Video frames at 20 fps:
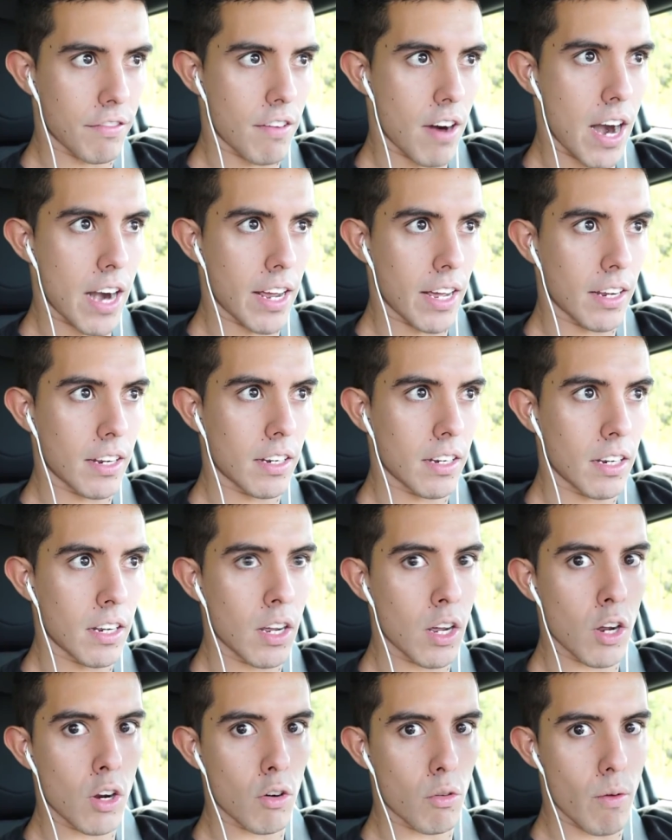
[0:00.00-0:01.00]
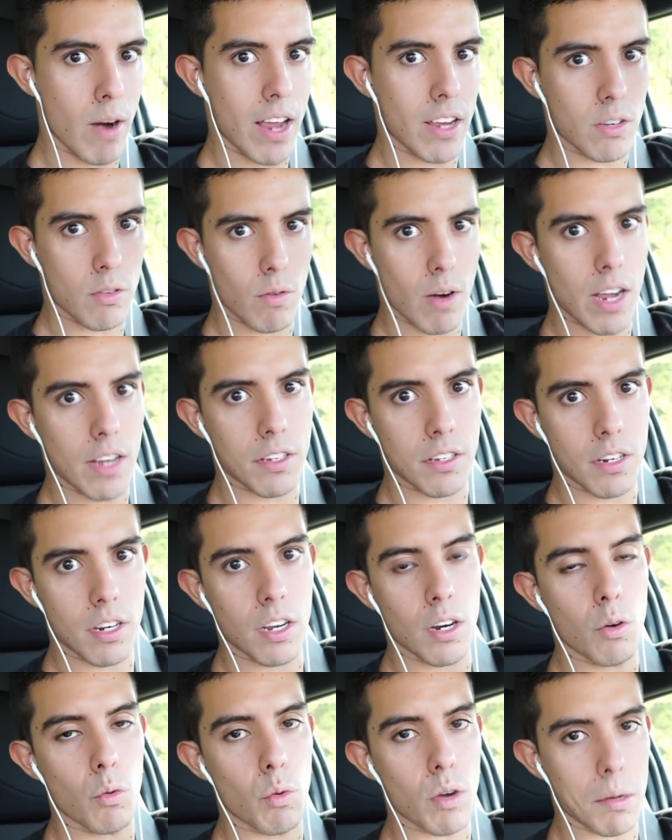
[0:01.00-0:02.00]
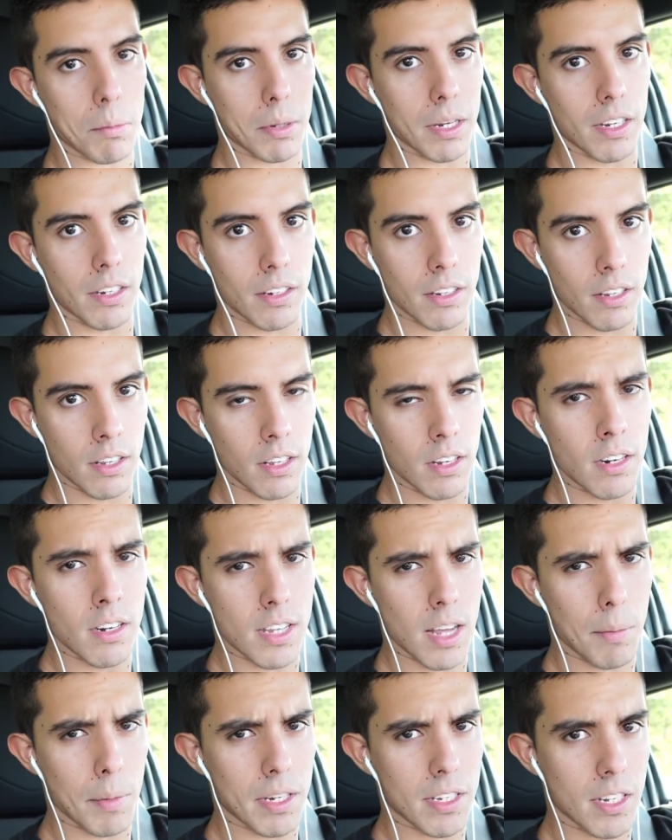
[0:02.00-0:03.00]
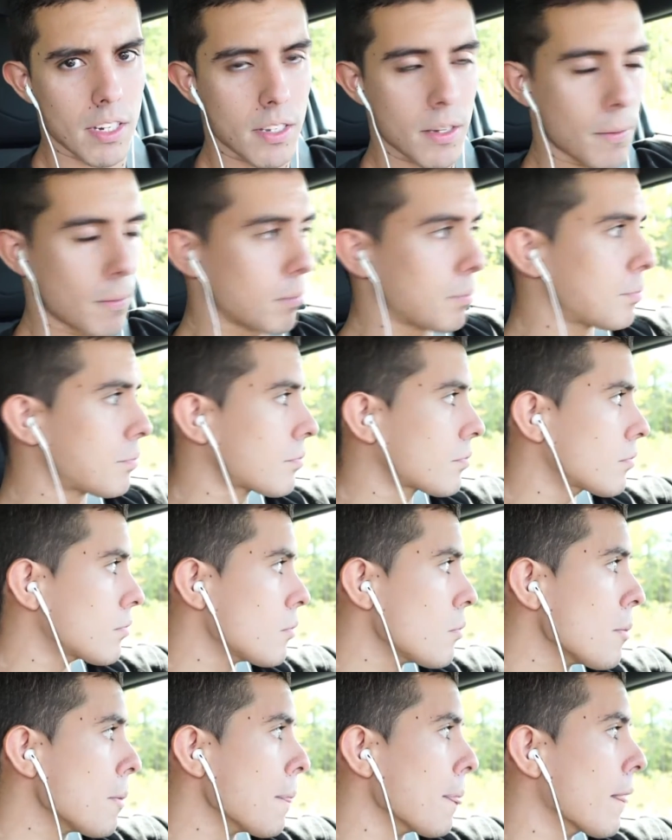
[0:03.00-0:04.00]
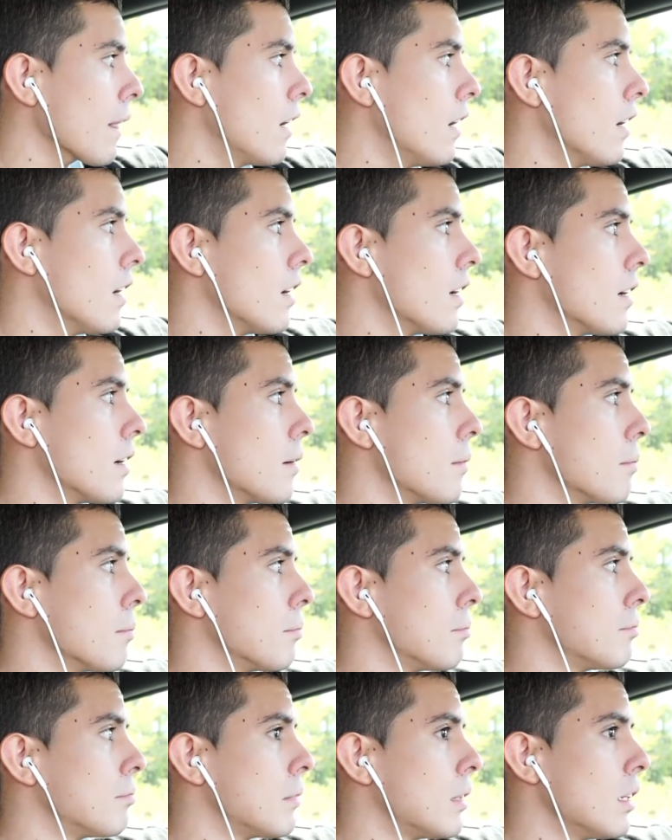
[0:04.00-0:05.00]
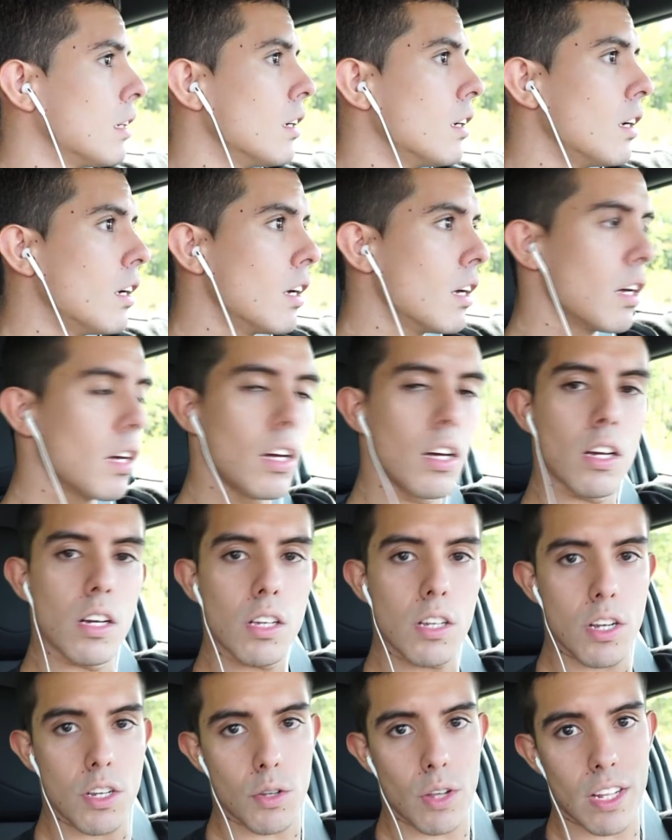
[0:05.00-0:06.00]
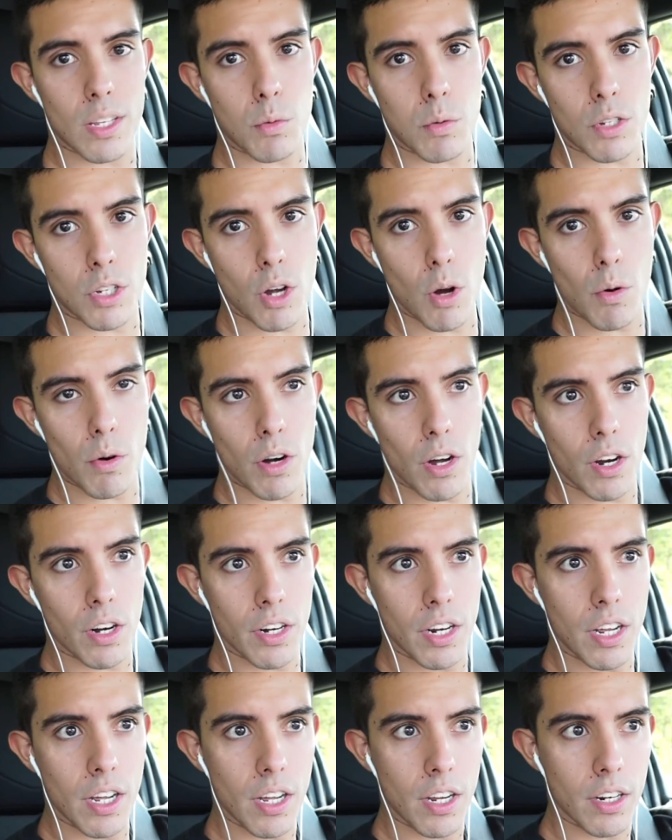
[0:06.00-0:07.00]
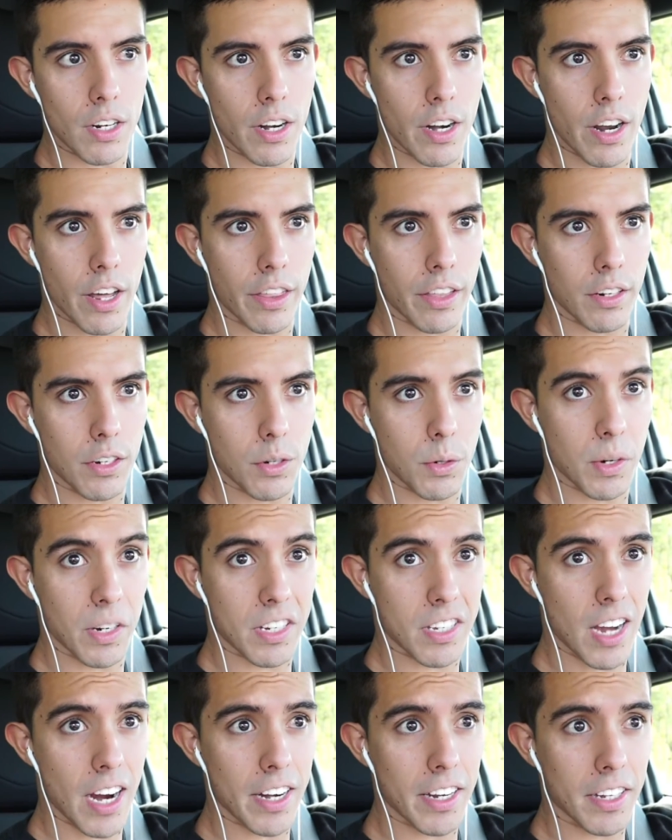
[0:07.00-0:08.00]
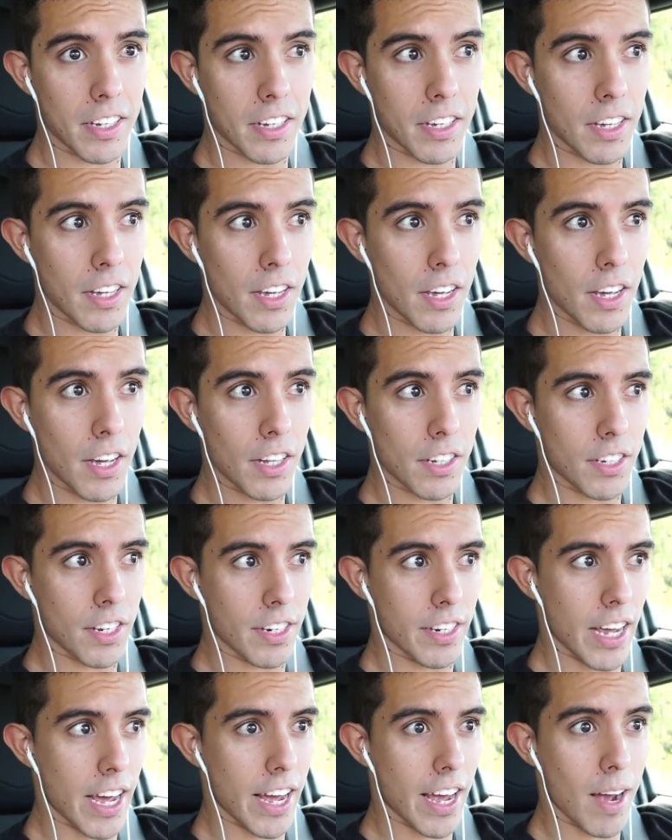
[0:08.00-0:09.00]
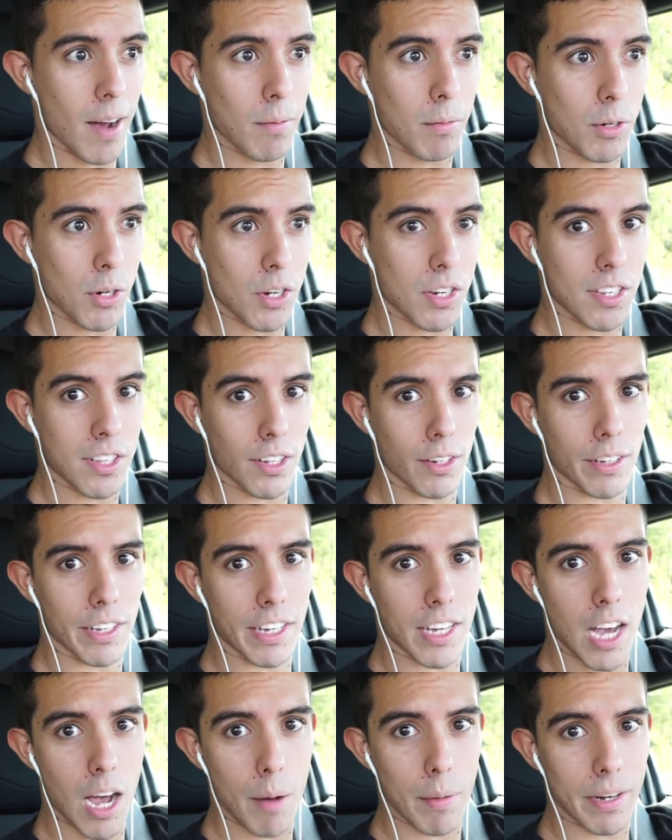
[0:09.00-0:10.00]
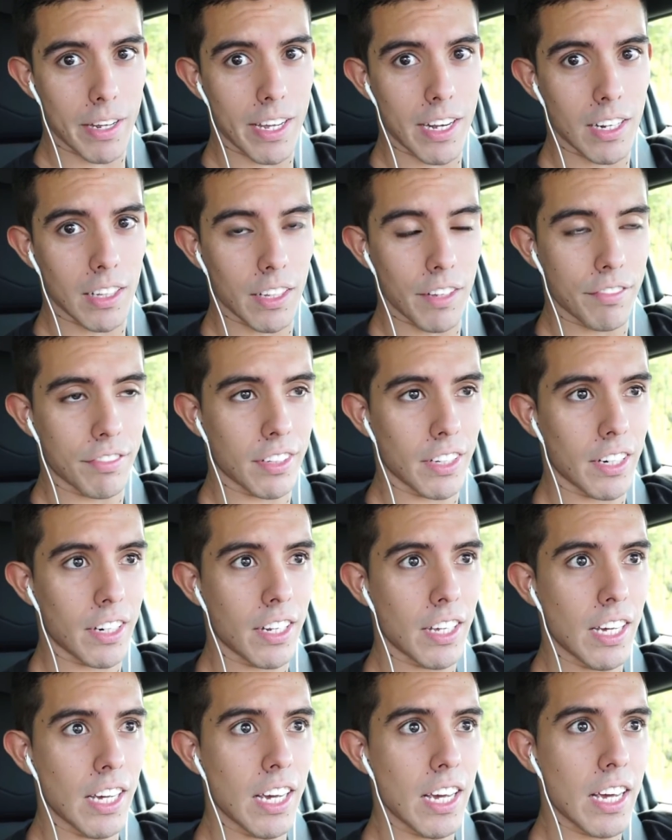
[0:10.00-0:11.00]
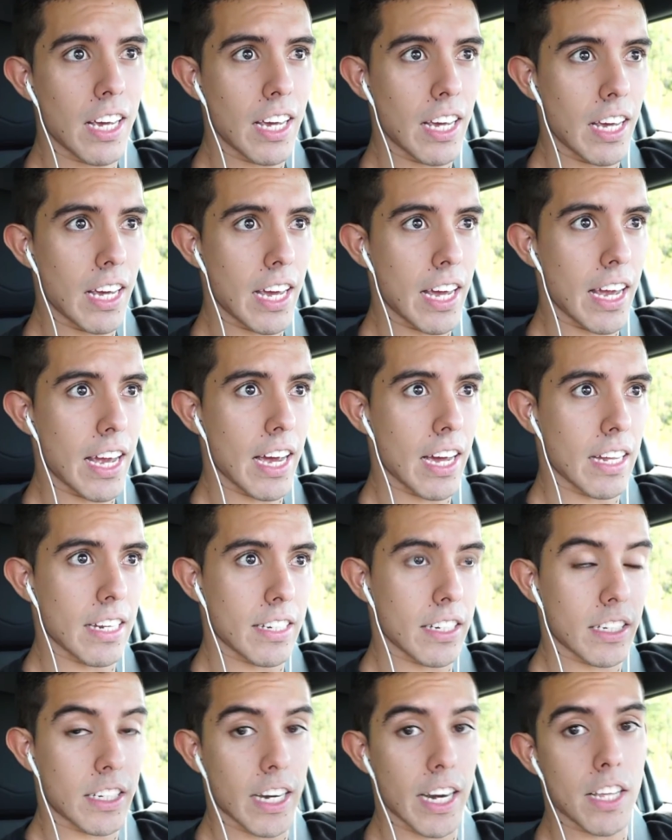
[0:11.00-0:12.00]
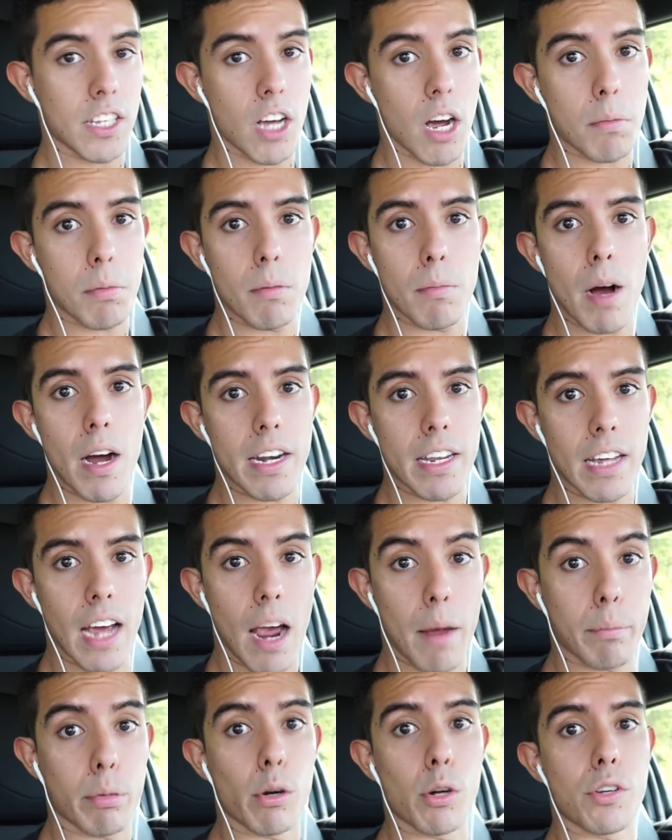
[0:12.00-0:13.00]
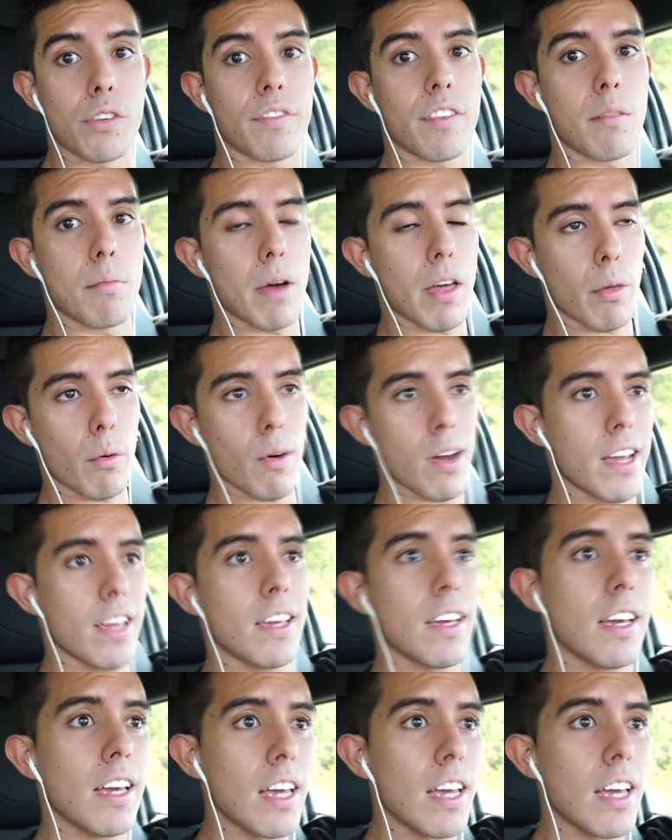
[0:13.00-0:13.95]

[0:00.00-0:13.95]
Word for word: Friday, rest, rest, repeat. Does that make sense? Um, so that's what's going on. Nothing too exciting. Today I'm just slowly coming to get a lift in. And today's upper body hypertrophy, by the way.